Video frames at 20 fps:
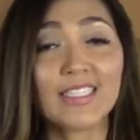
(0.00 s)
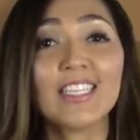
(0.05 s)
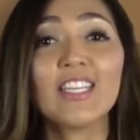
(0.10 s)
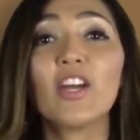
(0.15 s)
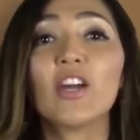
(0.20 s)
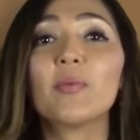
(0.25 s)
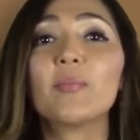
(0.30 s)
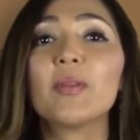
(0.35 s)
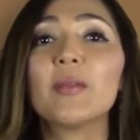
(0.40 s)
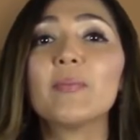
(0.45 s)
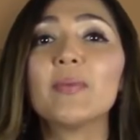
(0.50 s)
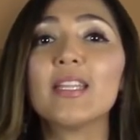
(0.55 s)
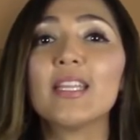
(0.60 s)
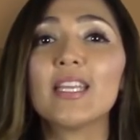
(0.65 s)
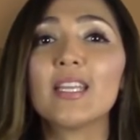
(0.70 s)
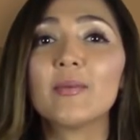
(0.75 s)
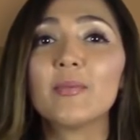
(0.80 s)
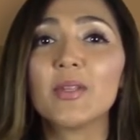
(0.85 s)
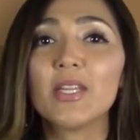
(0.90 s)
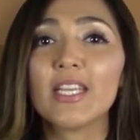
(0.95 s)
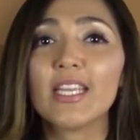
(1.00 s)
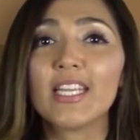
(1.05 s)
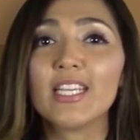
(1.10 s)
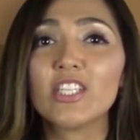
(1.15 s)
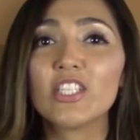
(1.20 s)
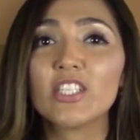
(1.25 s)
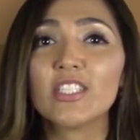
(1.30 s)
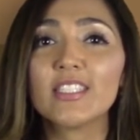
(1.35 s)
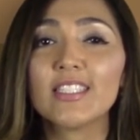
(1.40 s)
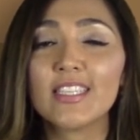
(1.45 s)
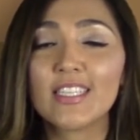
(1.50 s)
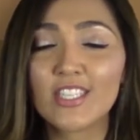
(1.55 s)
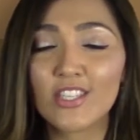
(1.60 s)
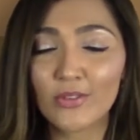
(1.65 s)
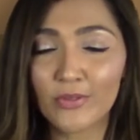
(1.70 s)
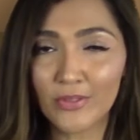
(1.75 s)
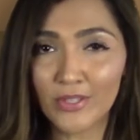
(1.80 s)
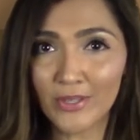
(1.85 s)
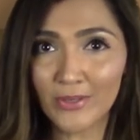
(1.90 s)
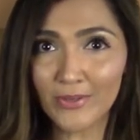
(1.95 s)
DRB Media Communications
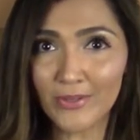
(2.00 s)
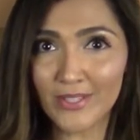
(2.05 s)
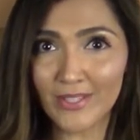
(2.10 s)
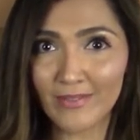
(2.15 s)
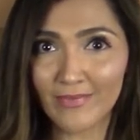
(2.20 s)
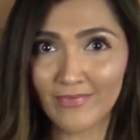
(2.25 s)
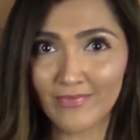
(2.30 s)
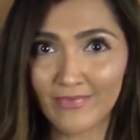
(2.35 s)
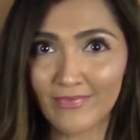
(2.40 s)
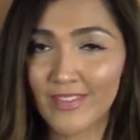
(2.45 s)
Digital News,